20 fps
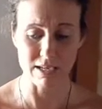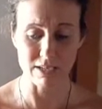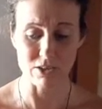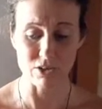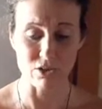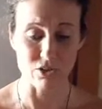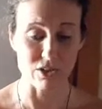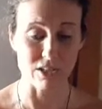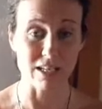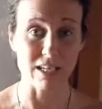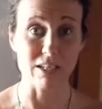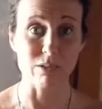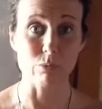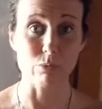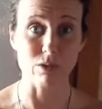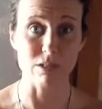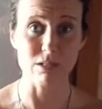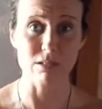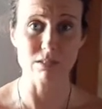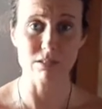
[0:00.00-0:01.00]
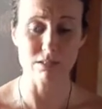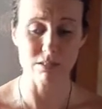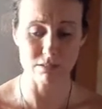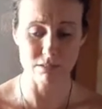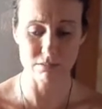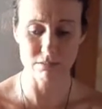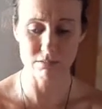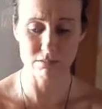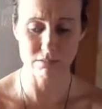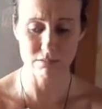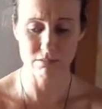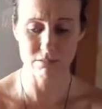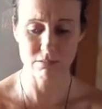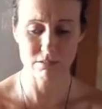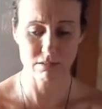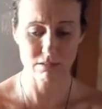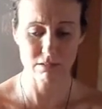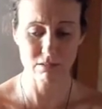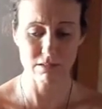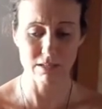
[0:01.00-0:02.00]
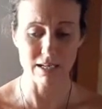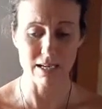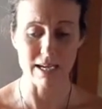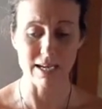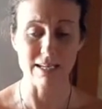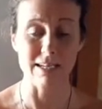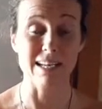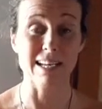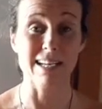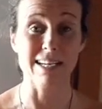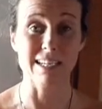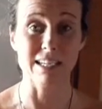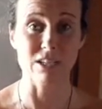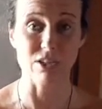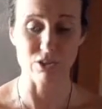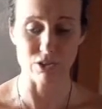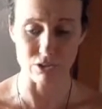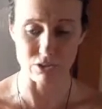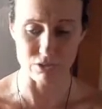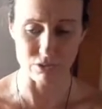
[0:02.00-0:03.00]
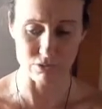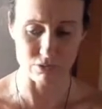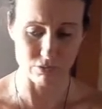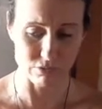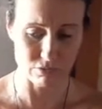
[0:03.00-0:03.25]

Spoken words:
going inwards and letting go,